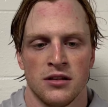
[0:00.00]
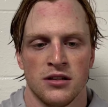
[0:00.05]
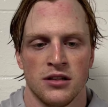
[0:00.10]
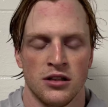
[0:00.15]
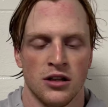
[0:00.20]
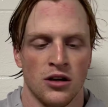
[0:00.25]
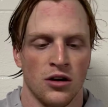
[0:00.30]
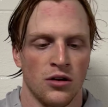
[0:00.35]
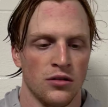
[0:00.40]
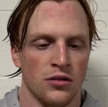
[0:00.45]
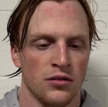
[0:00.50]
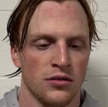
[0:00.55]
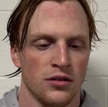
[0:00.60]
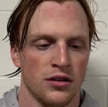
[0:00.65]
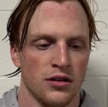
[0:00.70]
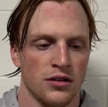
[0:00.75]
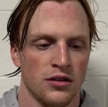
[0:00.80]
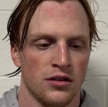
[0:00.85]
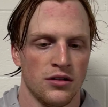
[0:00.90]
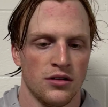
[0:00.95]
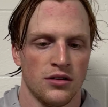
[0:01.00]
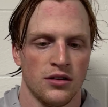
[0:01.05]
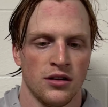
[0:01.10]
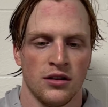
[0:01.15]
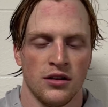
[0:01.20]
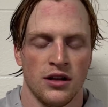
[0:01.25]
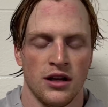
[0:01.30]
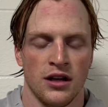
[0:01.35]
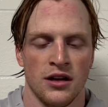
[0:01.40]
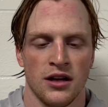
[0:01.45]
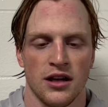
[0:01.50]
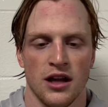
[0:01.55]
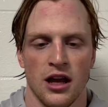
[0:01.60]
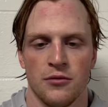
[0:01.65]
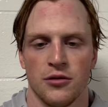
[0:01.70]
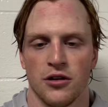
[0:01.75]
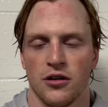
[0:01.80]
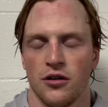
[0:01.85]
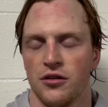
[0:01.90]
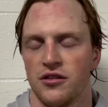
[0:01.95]
You know, in a game
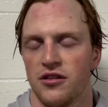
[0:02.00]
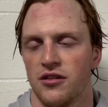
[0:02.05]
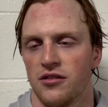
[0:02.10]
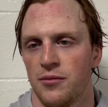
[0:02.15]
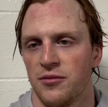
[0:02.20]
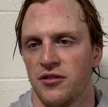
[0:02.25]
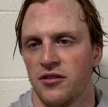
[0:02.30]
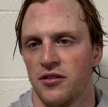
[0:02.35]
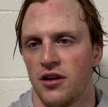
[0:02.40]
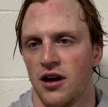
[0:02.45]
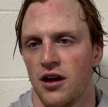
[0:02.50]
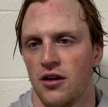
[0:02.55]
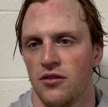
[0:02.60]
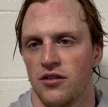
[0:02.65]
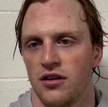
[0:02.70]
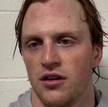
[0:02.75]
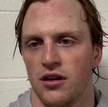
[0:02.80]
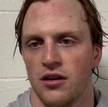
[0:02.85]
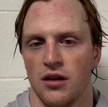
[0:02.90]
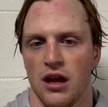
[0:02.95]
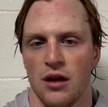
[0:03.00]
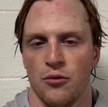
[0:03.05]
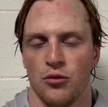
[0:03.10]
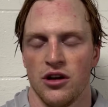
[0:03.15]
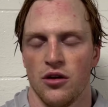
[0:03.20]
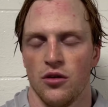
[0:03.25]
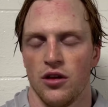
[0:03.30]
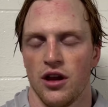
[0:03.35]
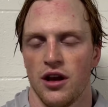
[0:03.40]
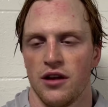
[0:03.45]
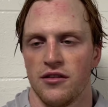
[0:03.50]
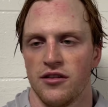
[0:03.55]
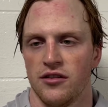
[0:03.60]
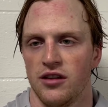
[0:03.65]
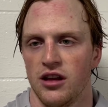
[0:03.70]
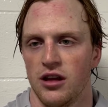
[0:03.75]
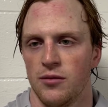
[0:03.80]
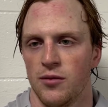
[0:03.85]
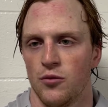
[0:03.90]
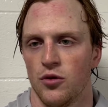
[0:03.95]
there always is ups and downs and, and we know that as a
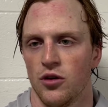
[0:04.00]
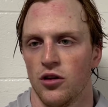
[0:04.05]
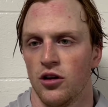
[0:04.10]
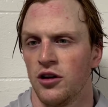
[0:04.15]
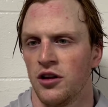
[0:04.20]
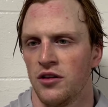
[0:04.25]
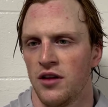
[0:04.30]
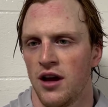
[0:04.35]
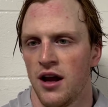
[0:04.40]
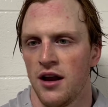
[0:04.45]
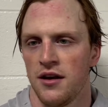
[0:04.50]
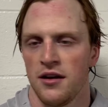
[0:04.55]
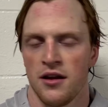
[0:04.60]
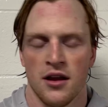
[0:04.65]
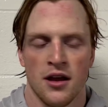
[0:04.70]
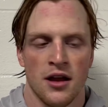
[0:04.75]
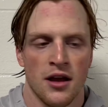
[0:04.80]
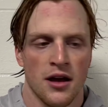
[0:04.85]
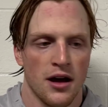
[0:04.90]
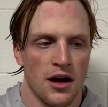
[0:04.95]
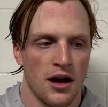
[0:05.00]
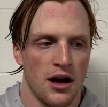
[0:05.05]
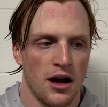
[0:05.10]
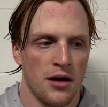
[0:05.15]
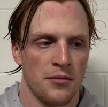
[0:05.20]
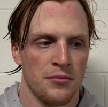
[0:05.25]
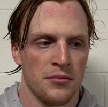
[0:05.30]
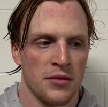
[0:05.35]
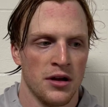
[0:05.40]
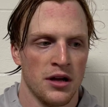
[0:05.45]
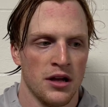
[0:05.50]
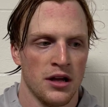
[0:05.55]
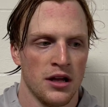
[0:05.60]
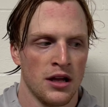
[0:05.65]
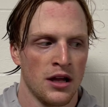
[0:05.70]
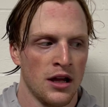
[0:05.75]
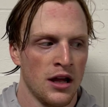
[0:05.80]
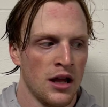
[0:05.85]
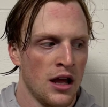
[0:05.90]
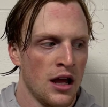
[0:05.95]
team and we're learning that um,
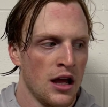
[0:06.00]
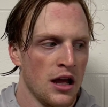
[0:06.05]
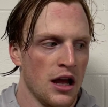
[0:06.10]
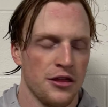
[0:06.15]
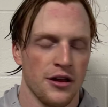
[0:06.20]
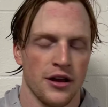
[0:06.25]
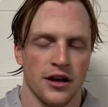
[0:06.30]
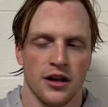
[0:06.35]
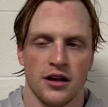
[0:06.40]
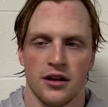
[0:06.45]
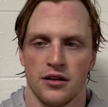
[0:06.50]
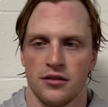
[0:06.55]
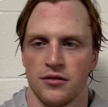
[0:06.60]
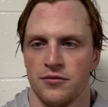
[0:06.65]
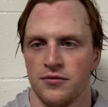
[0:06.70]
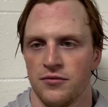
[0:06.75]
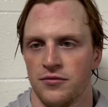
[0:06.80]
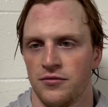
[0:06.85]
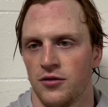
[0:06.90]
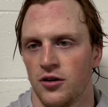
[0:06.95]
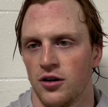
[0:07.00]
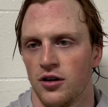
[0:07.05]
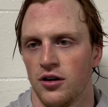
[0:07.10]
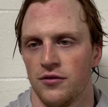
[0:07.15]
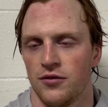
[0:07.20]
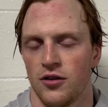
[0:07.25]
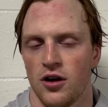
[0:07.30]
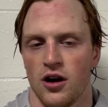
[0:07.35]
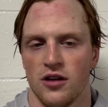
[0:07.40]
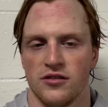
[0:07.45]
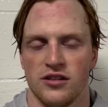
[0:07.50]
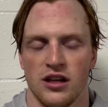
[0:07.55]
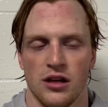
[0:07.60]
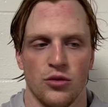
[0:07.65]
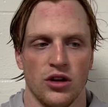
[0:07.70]
i think for, for our team.